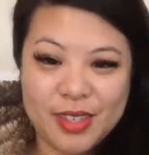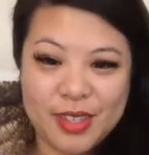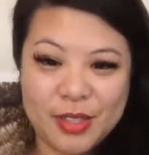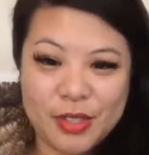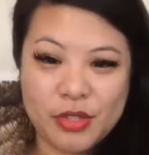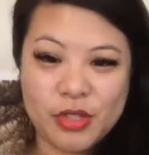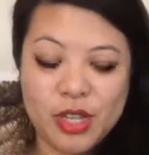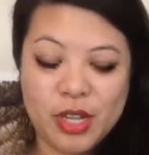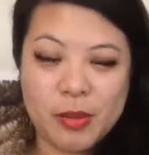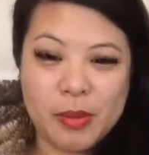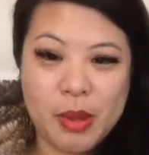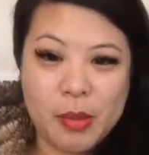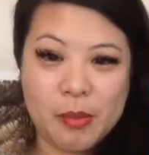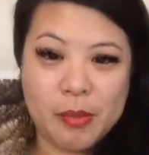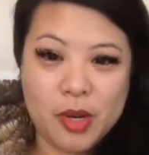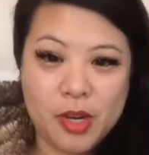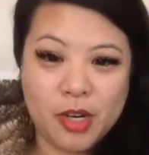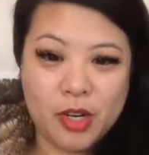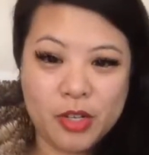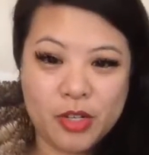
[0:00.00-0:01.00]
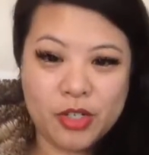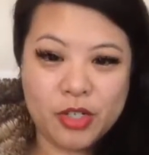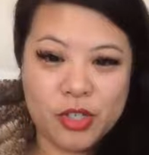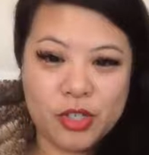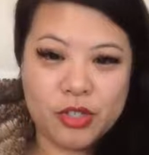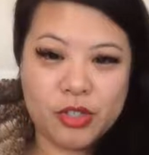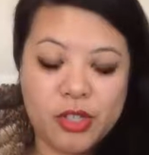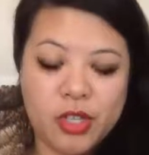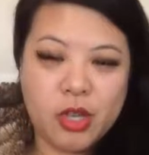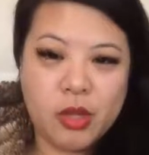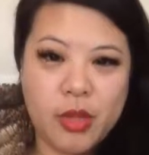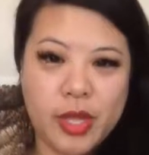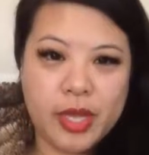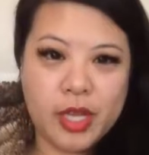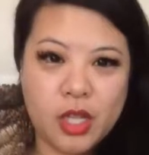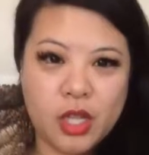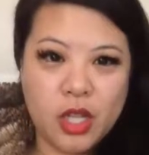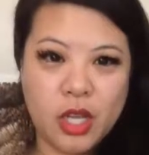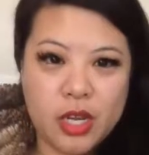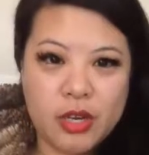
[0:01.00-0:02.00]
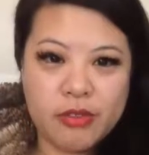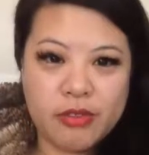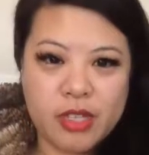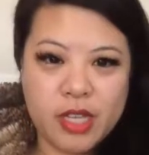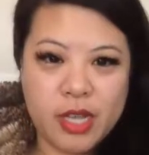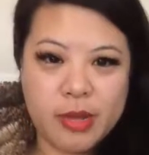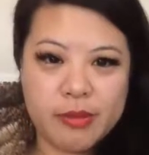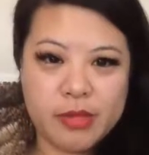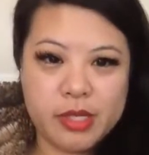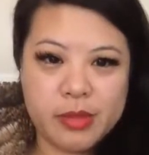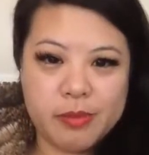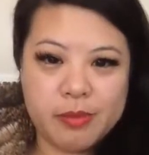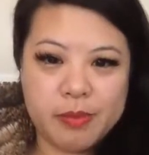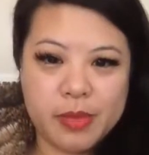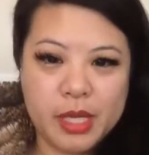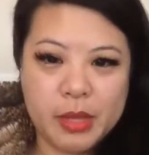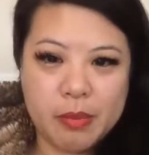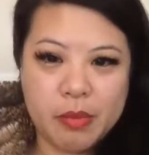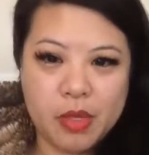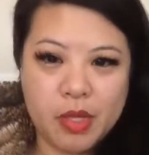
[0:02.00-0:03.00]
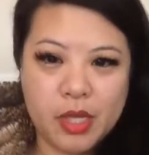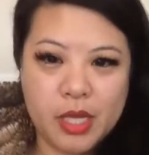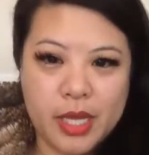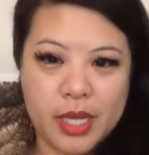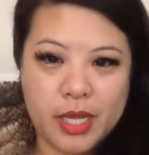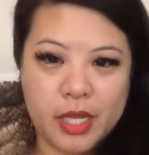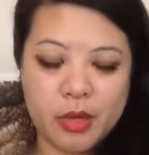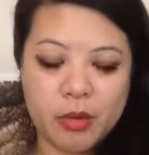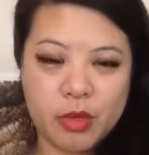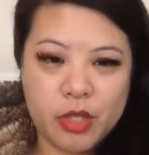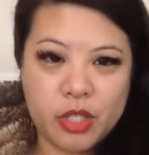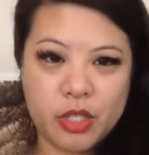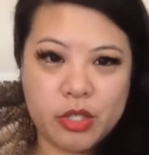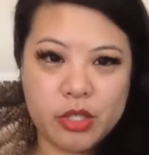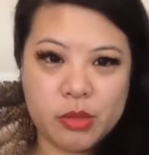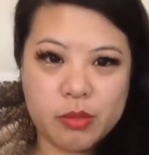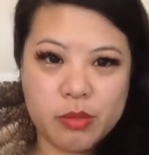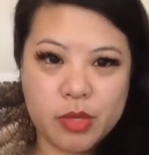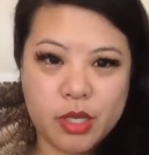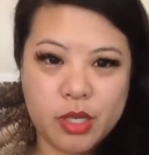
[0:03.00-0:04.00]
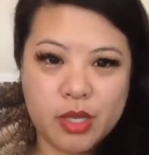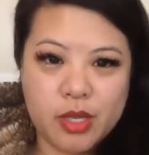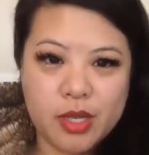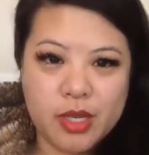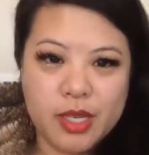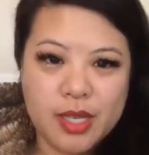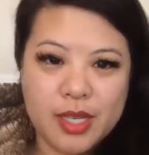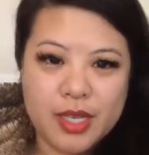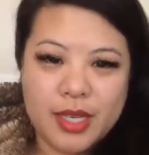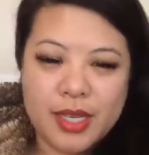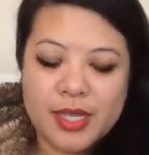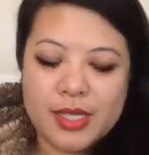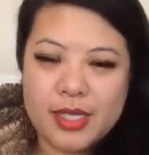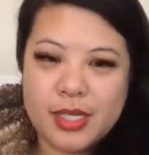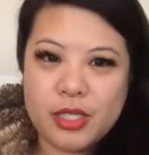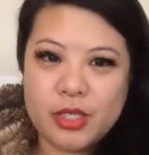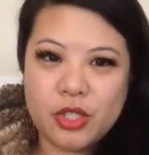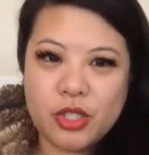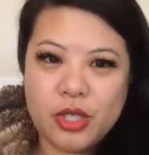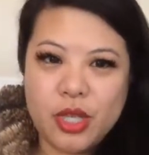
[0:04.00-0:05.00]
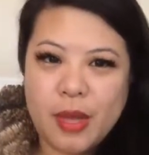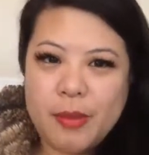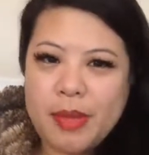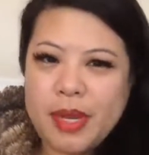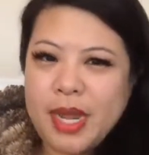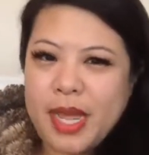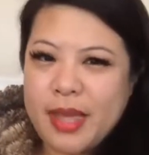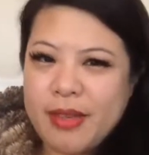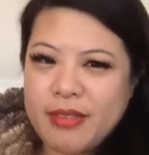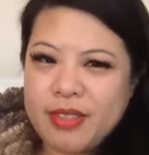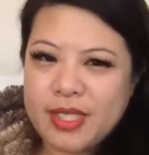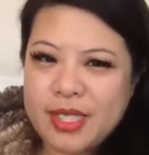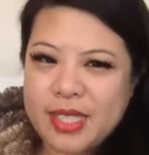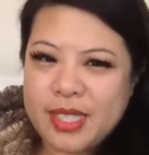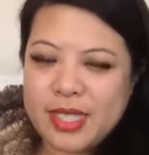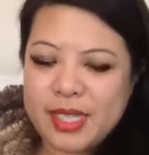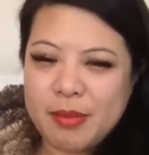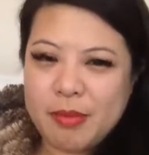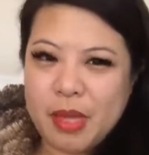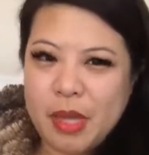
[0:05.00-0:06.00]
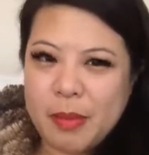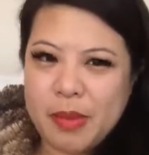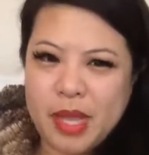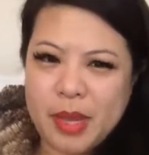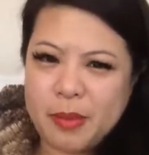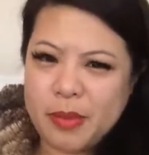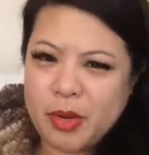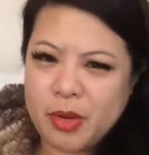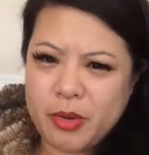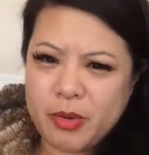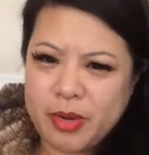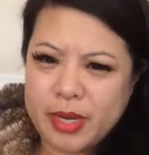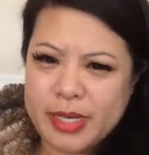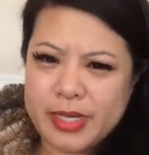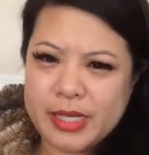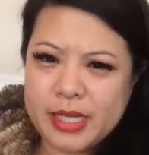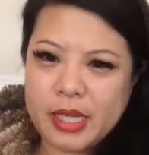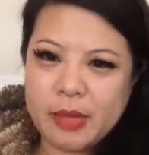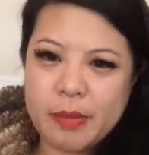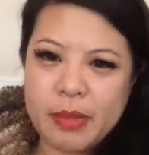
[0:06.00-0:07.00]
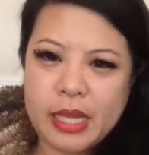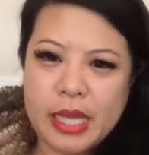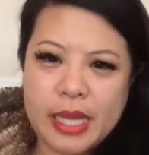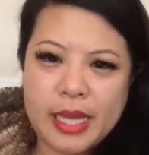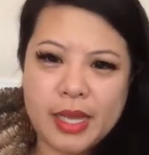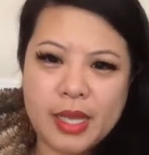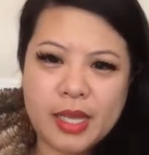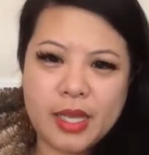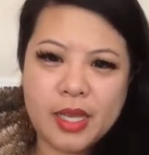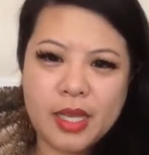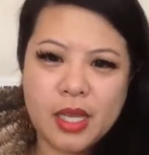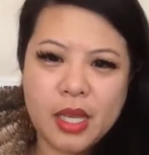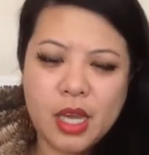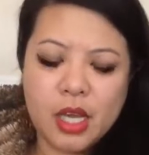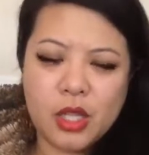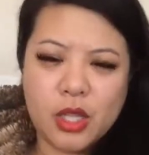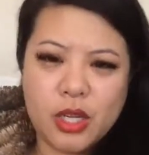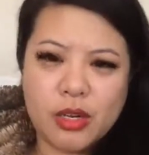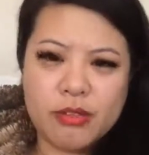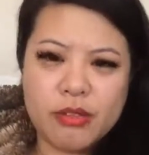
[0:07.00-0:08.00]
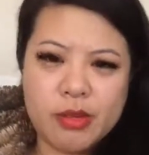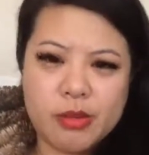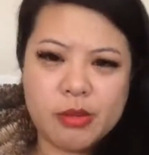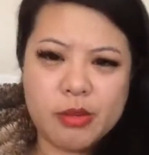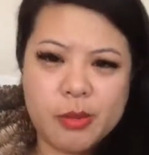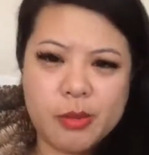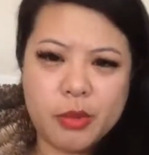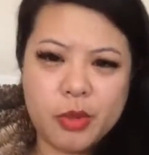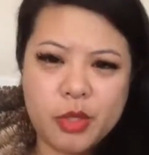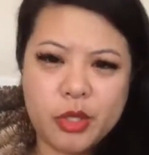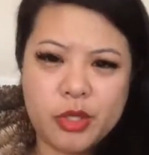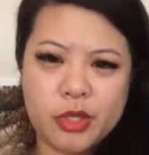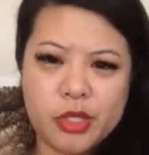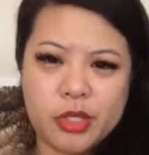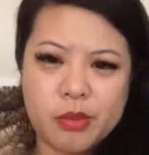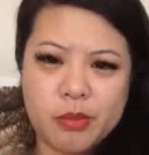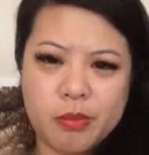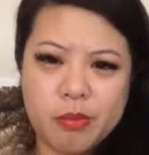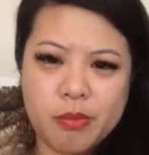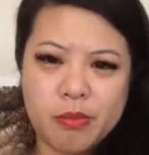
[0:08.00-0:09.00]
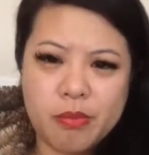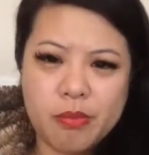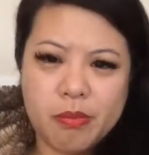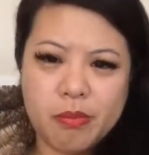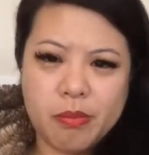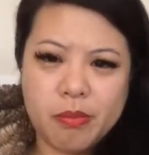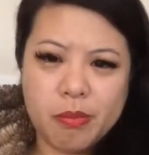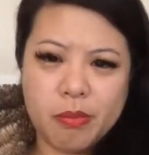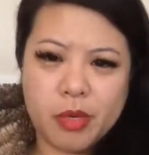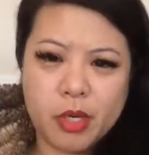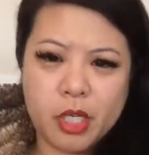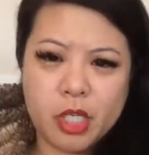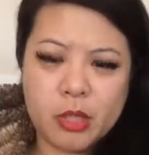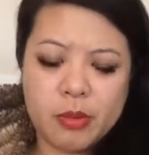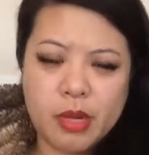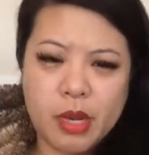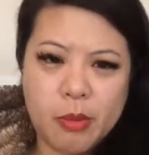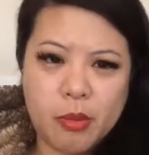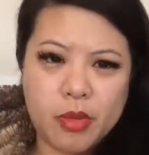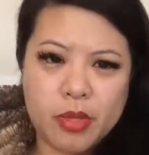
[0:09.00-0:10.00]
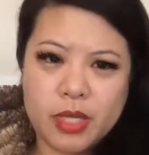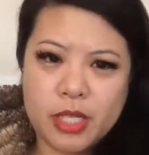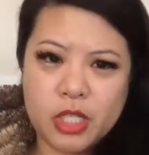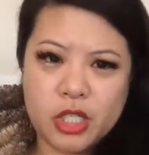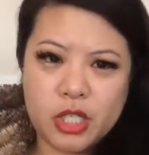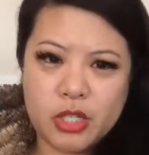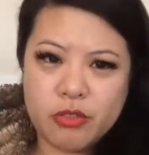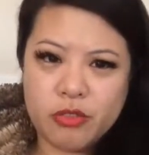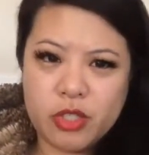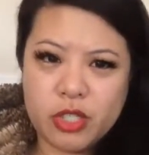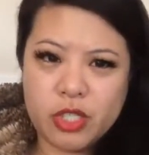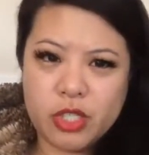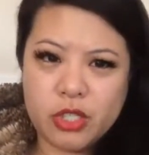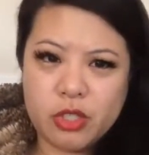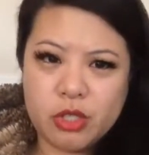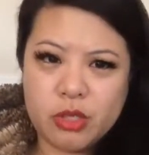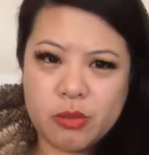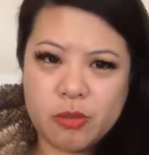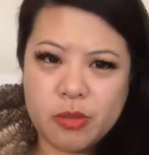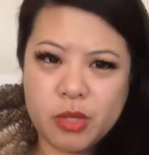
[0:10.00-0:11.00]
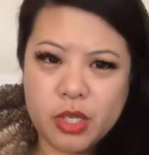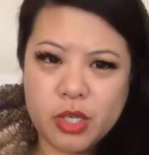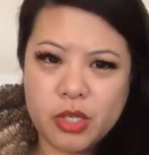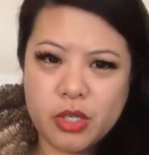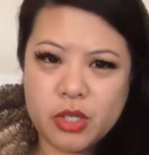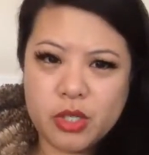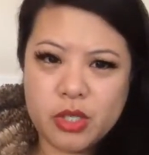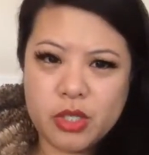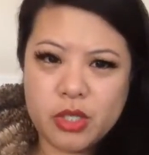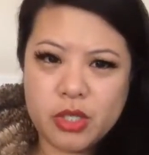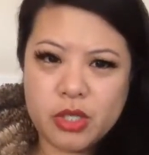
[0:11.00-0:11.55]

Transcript: Let's talk about merge. So like a lot of times people like will use merge. I mean, I've seen it, maybe I'm crazy, but like a lot of times people use mergeMap when they should have just used merge.